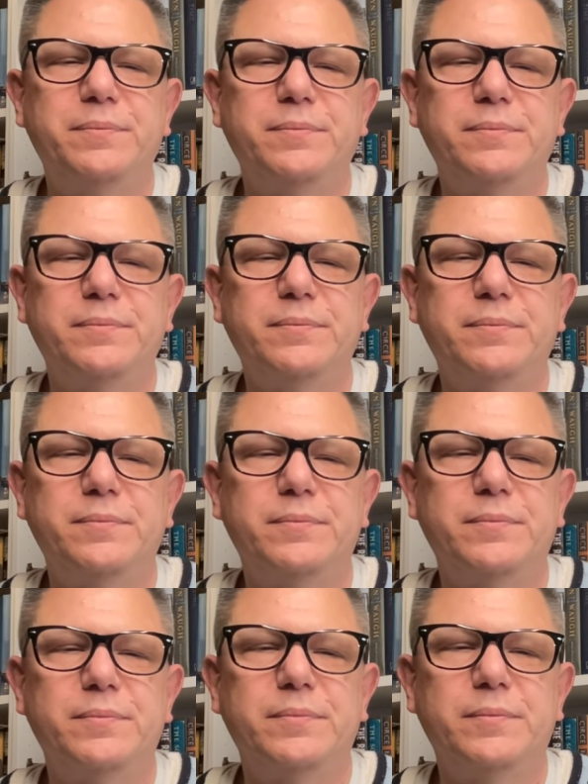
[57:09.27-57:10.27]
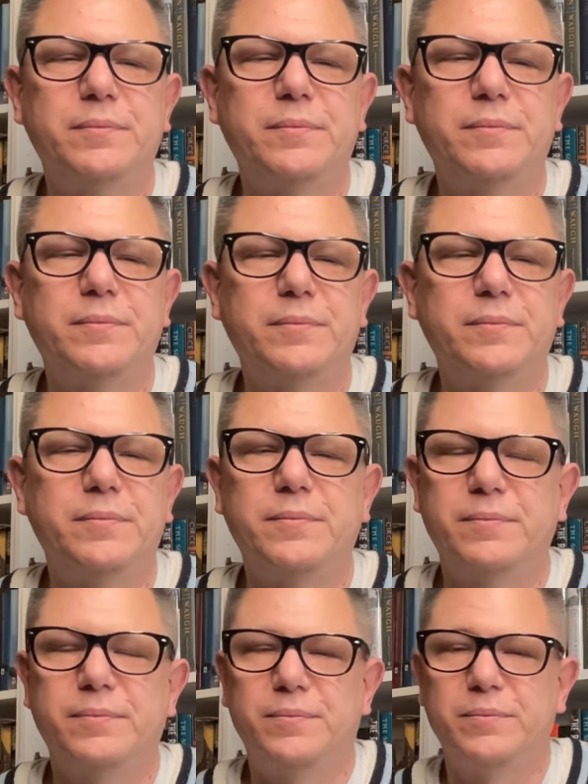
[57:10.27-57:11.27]

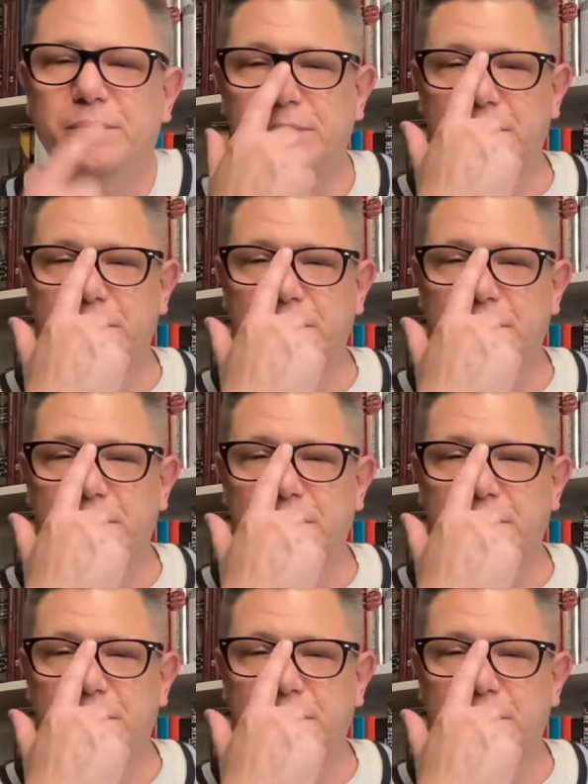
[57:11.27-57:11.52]
[no speech]